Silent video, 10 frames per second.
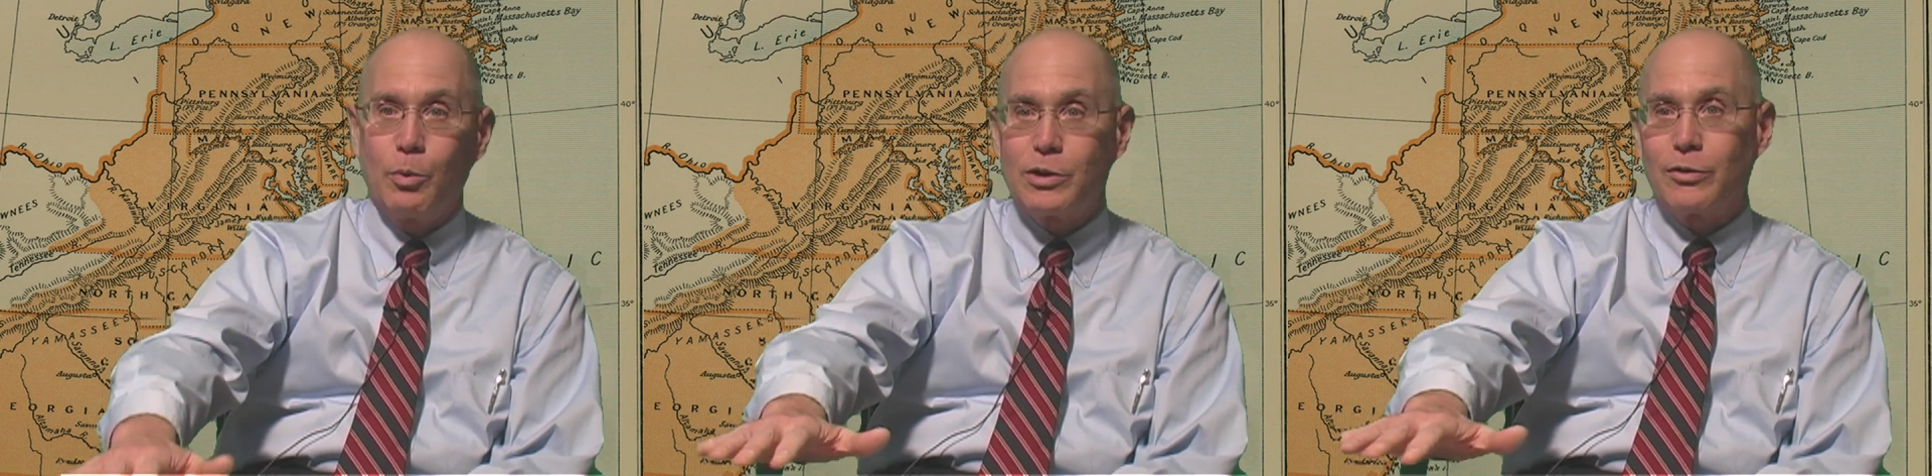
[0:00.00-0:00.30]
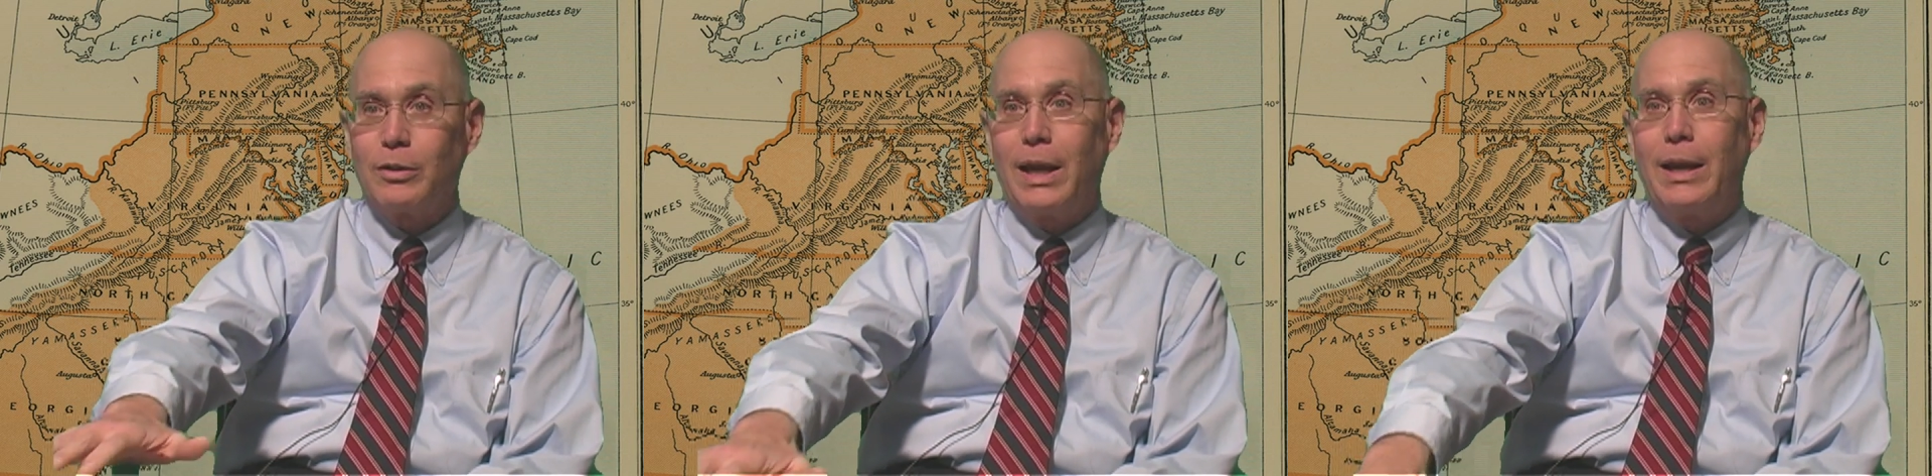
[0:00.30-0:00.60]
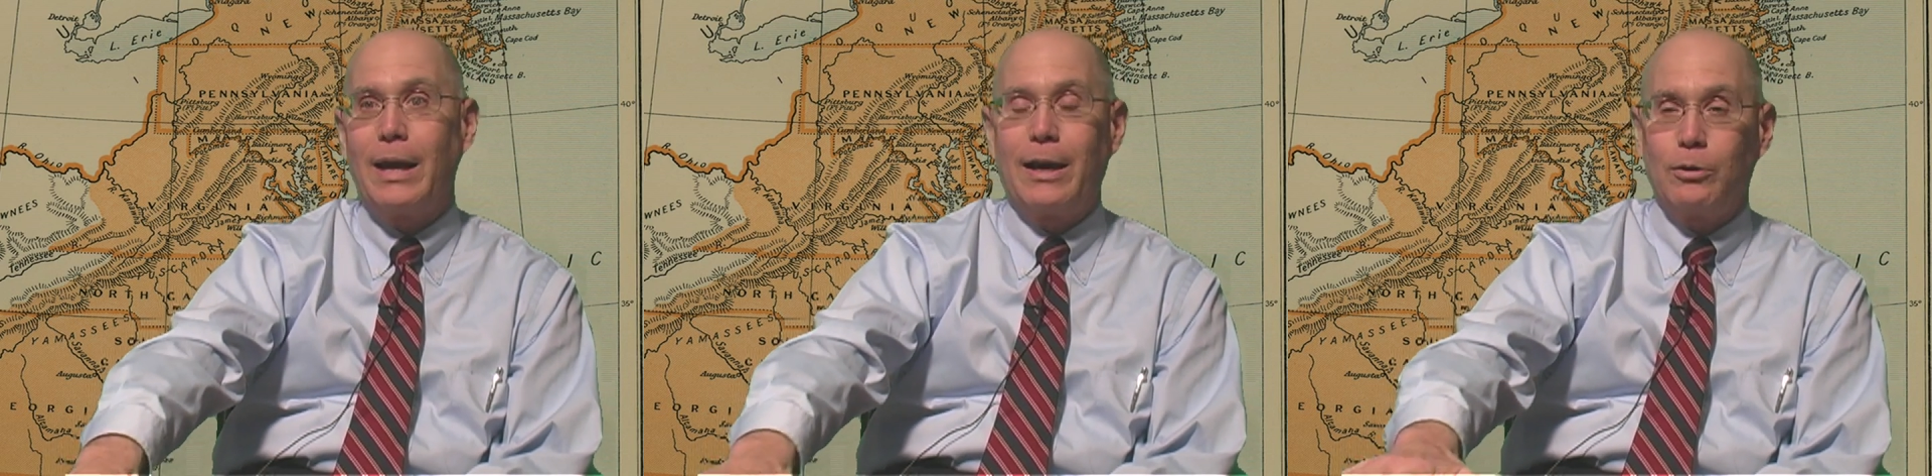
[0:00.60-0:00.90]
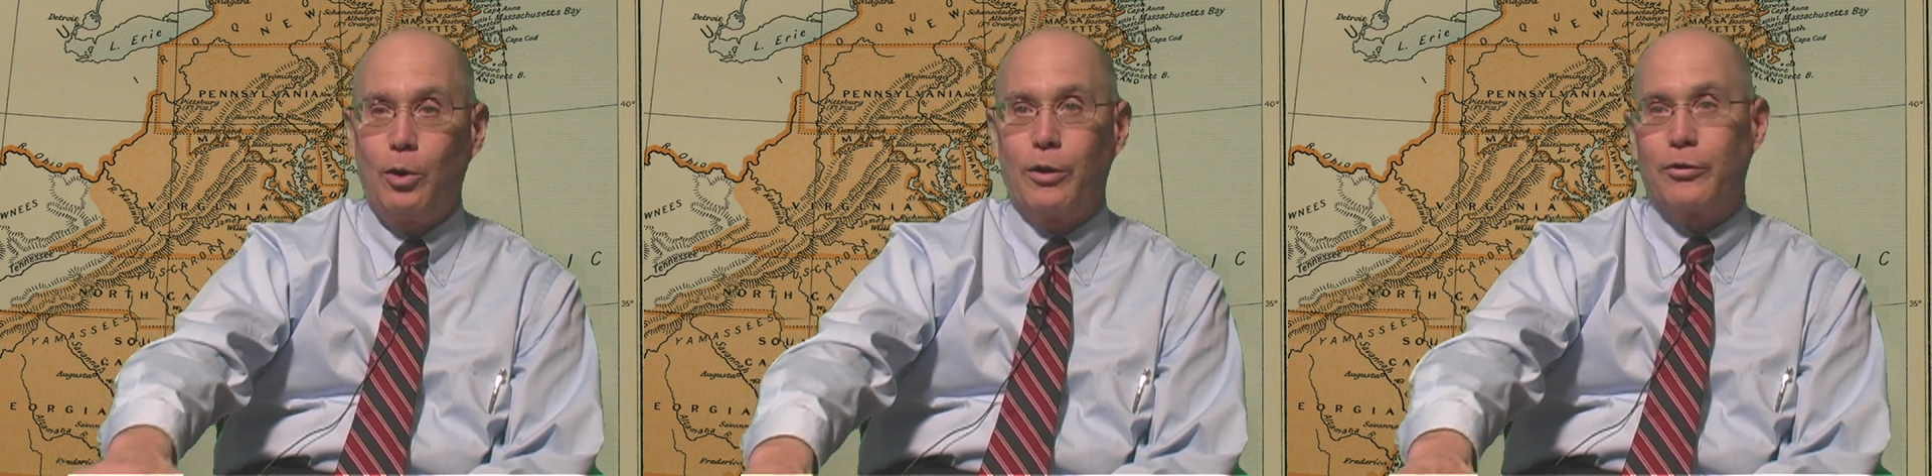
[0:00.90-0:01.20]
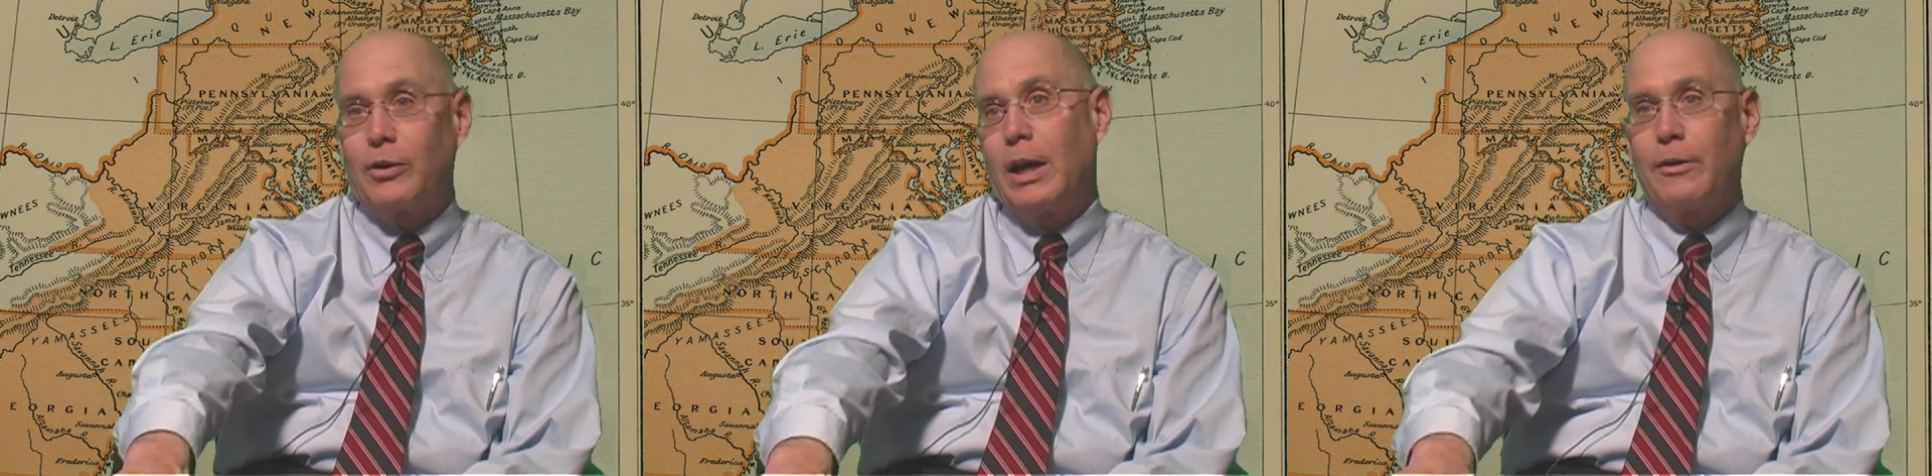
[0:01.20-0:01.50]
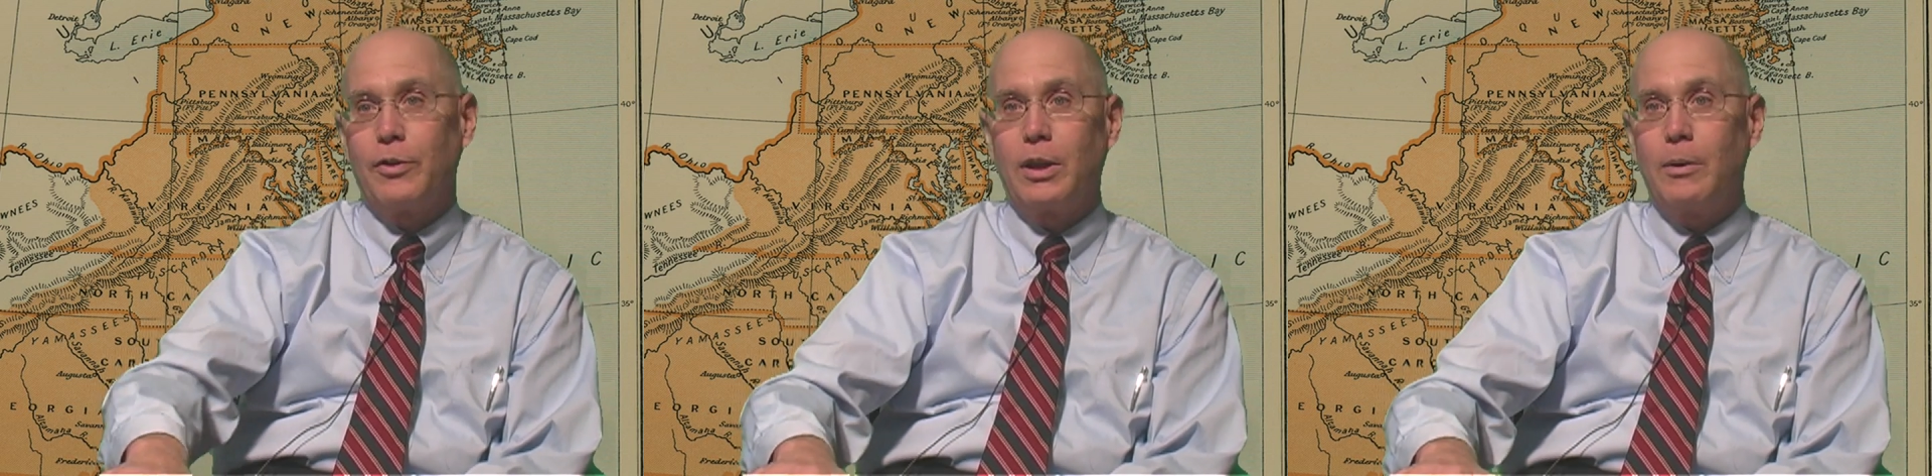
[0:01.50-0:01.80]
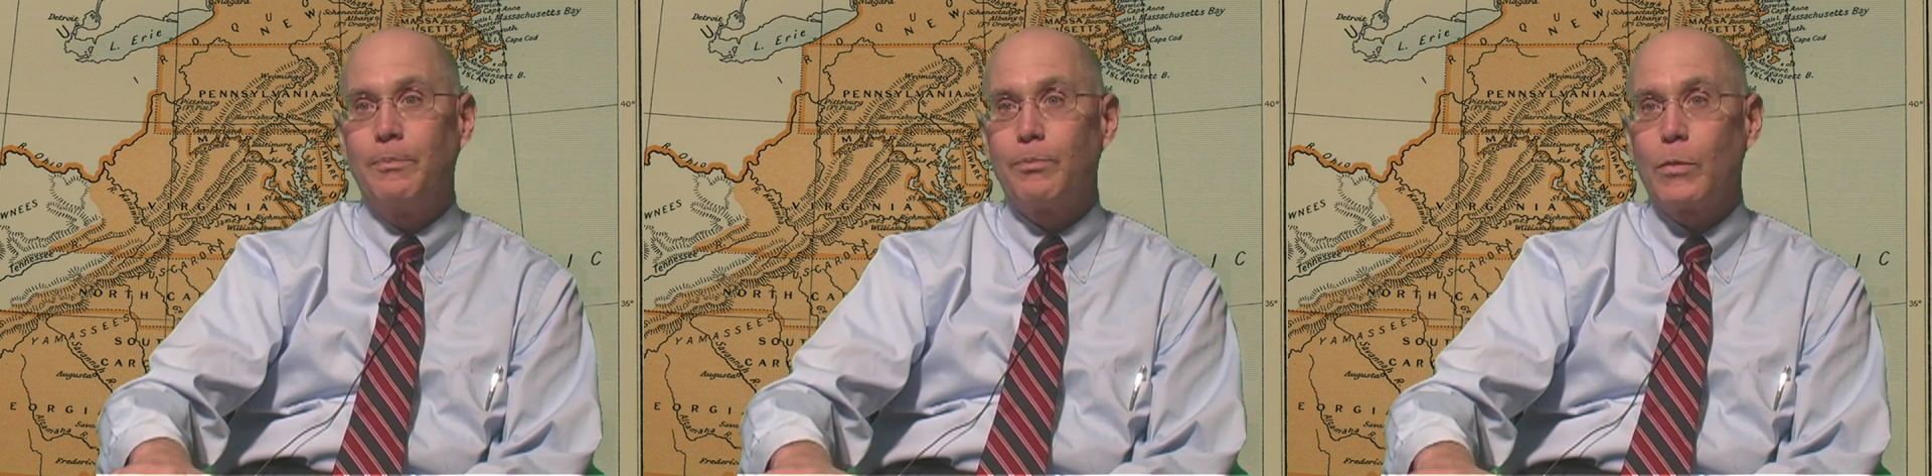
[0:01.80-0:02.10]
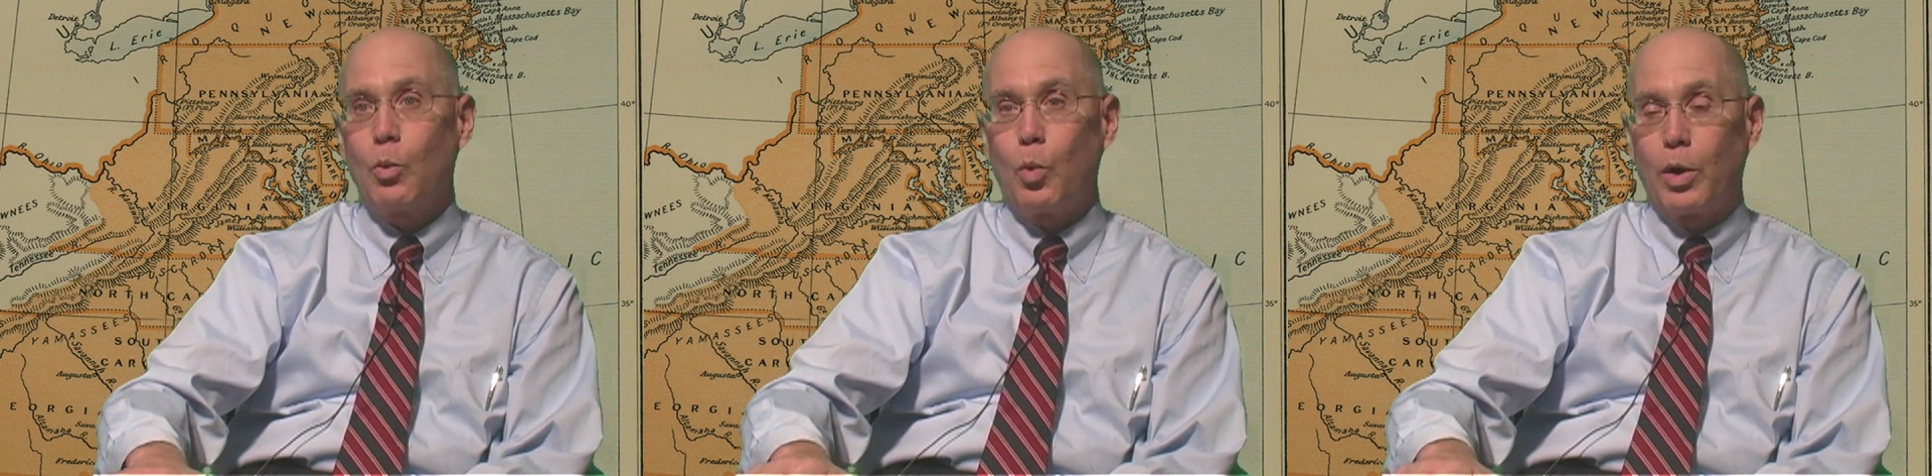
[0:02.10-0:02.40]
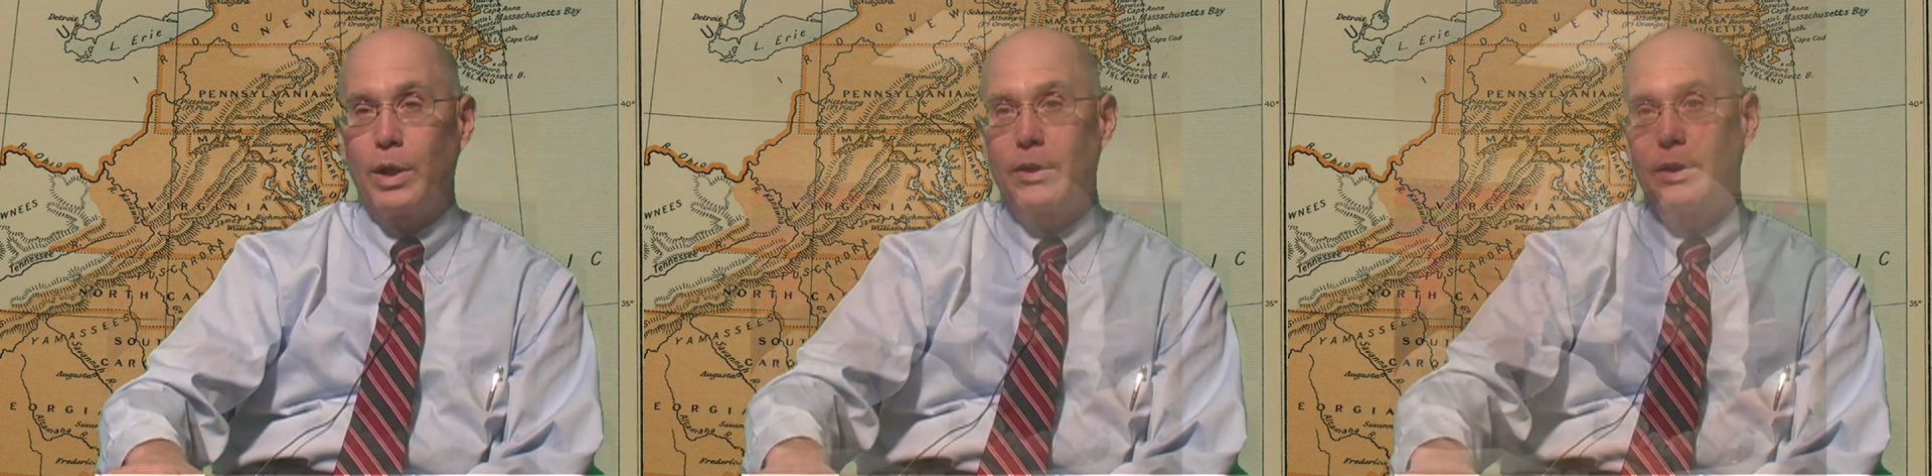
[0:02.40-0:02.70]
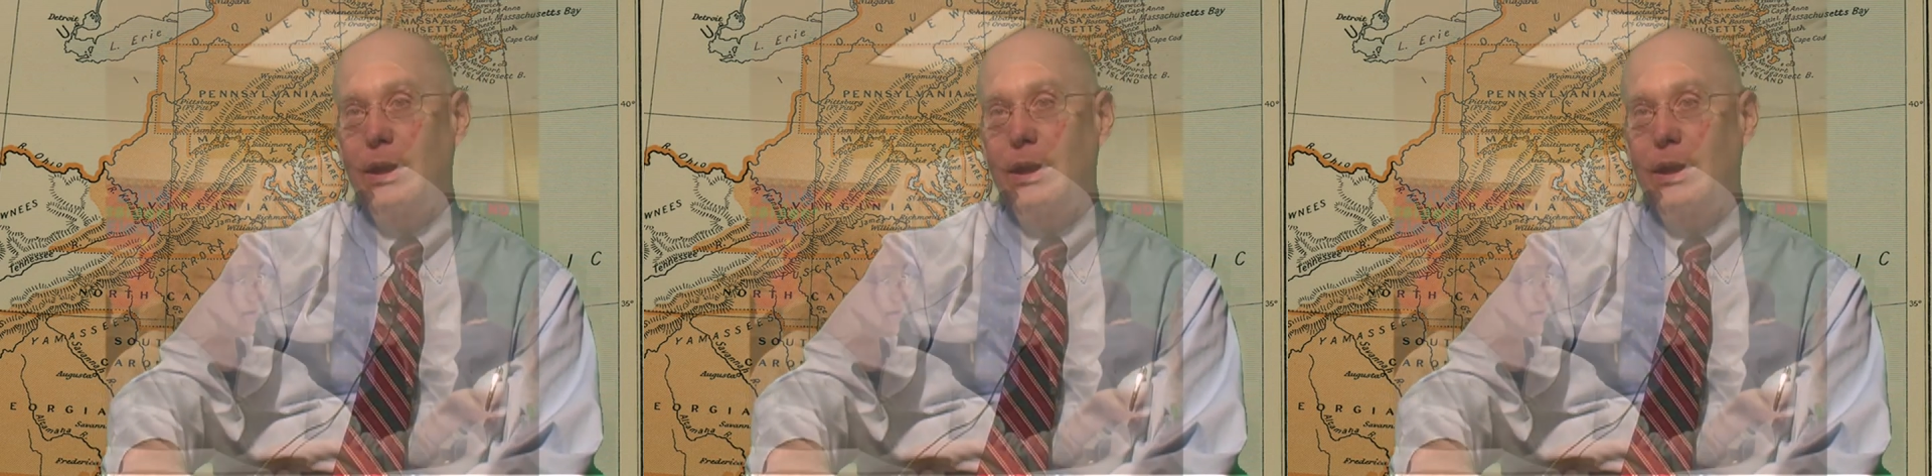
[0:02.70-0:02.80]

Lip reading: which is laid out alongside of the wording of the